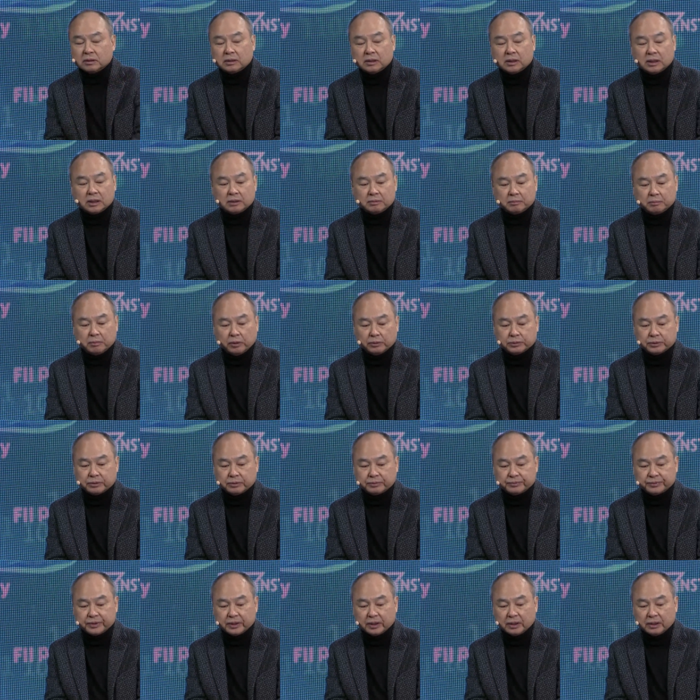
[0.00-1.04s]
uh, most
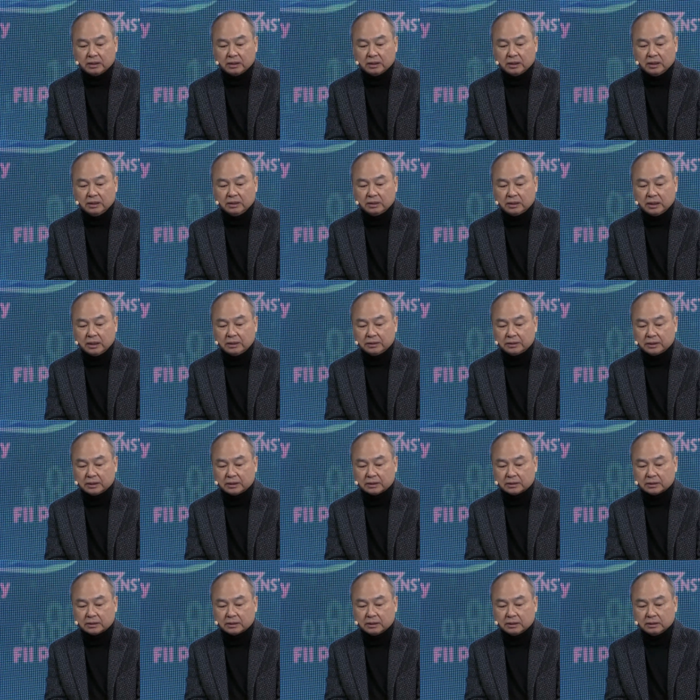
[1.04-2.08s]
of the
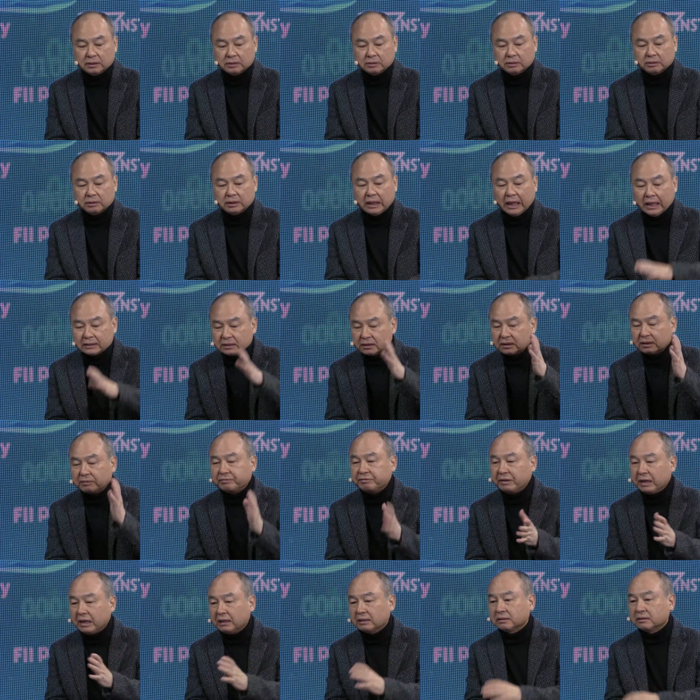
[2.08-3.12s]
intelligence. So that's the
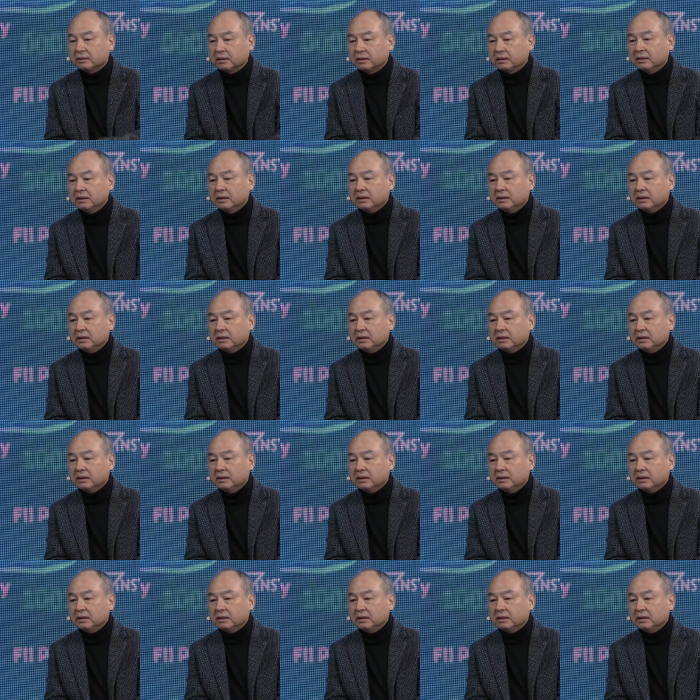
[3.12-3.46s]
fact.